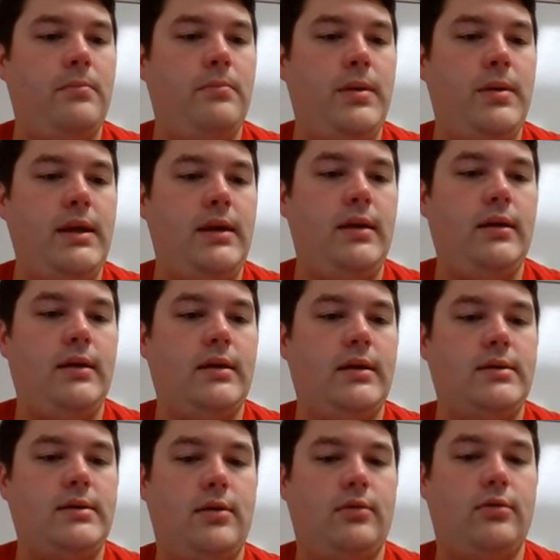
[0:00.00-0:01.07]
is
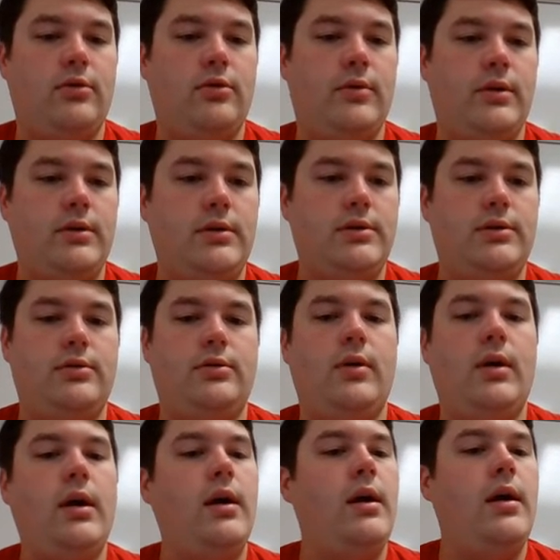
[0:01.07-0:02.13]
congruent
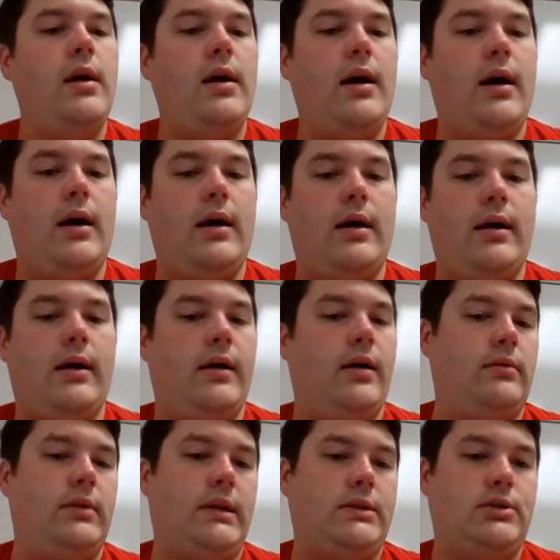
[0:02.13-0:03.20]
to,
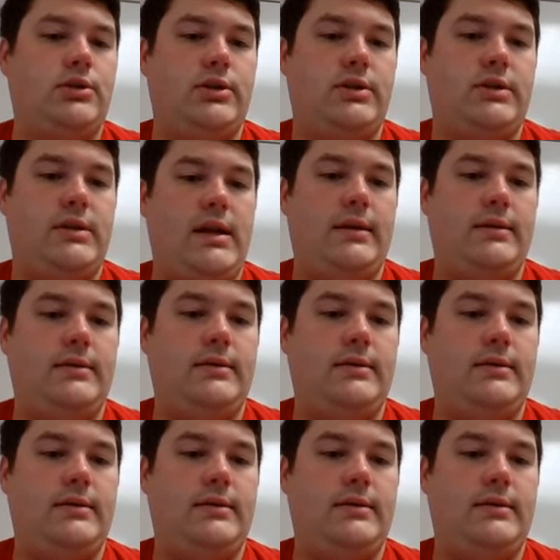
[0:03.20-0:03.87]
let's just say